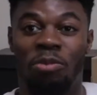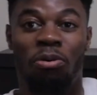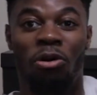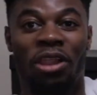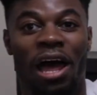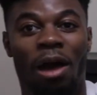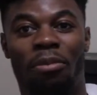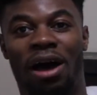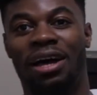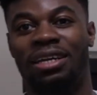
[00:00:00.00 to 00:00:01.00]
pull-out
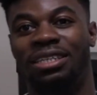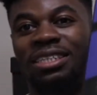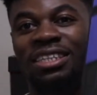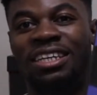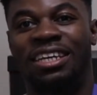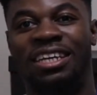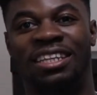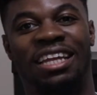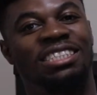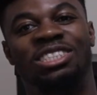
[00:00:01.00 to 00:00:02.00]
box.
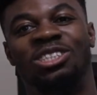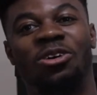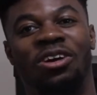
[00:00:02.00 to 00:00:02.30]
That's so